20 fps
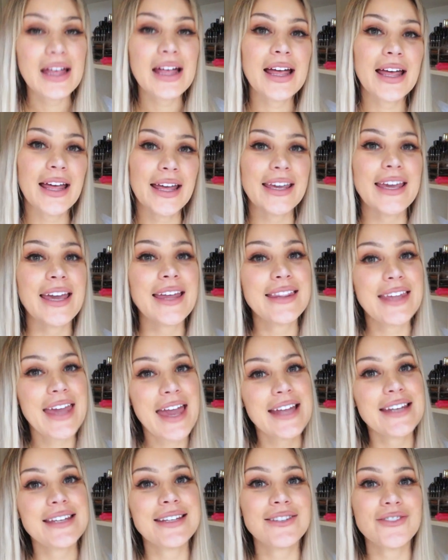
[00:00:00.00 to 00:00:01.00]
Again, the
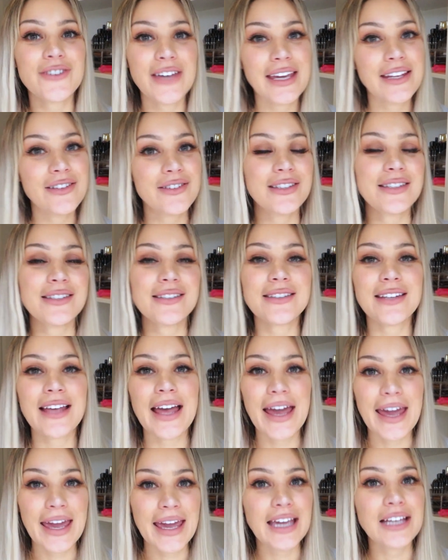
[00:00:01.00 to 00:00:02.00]
ending changes to
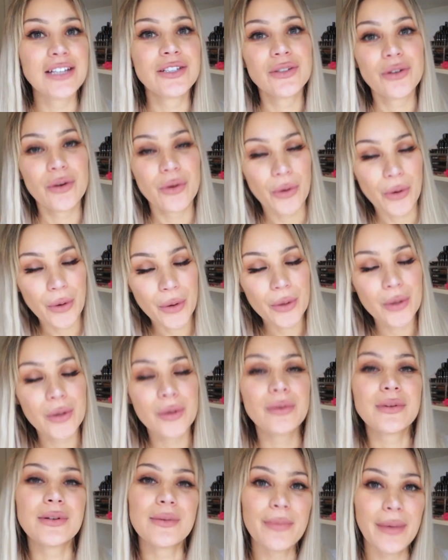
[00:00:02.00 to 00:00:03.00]
ate or o,
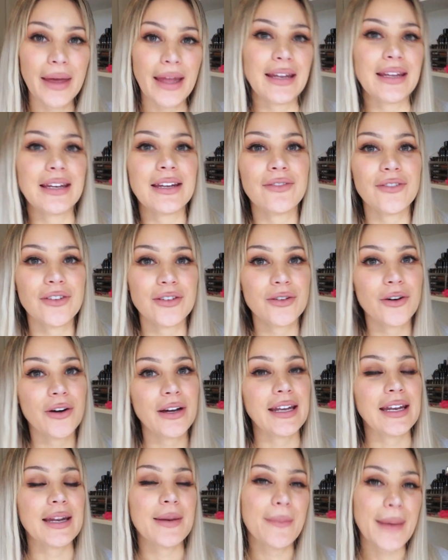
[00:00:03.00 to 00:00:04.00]
depending if you're talking
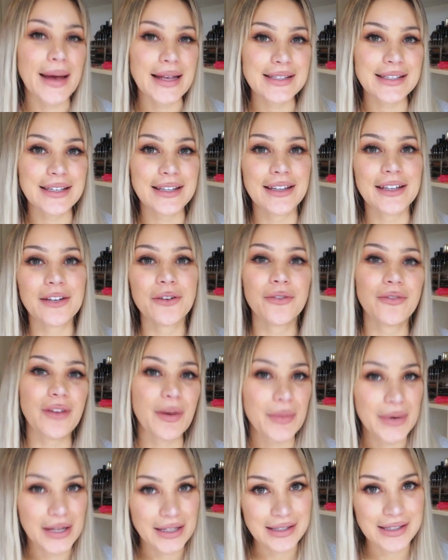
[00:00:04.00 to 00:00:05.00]
in a masculine or
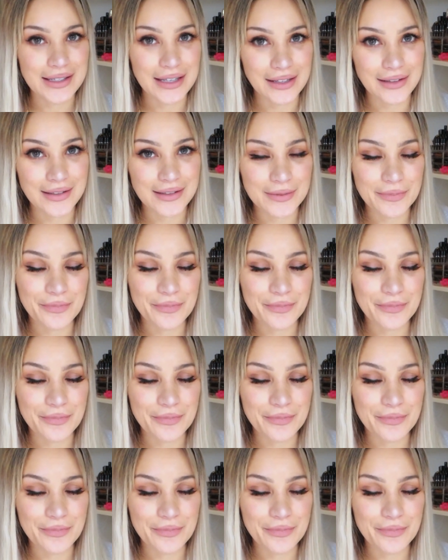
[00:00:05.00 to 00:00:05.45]
feminine sense.